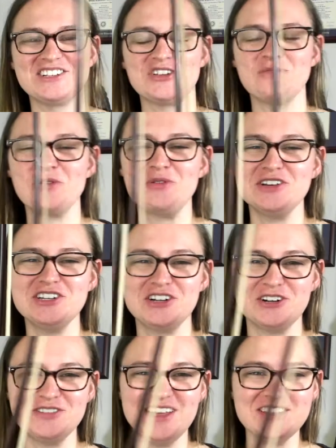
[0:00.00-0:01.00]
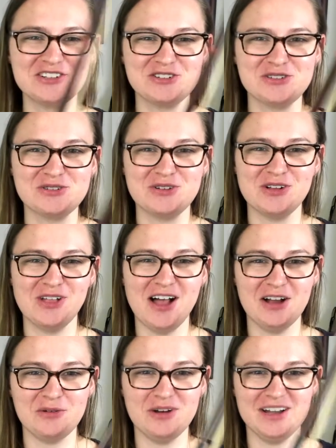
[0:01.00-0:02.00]
I'm going to turn that screw
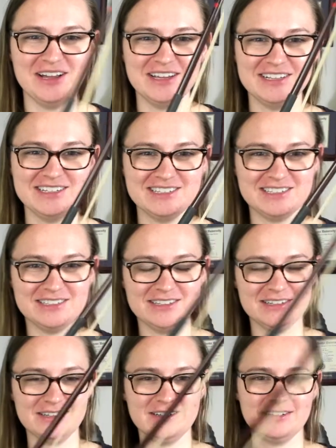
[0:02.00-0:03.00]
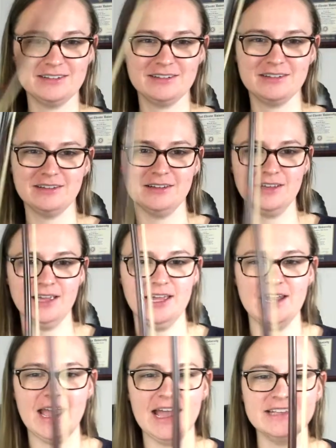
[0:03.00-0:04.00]
clockwise. And
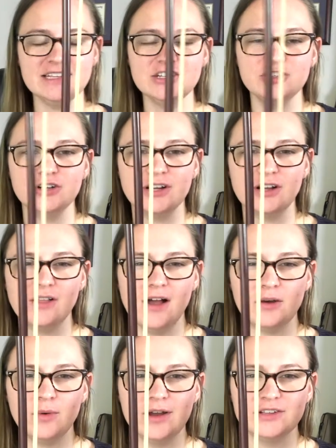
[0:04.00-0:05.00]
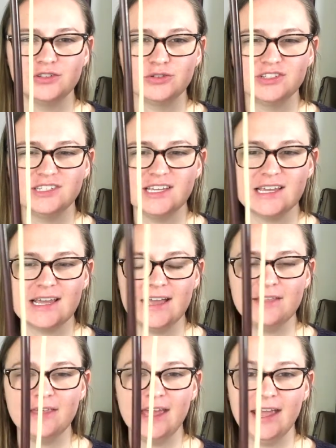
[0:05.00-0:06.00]
as I turn it clockwise, you'll see
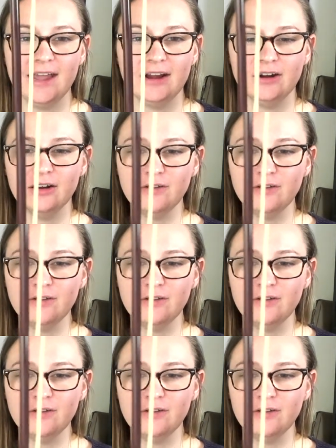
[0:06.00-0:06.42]
the hair of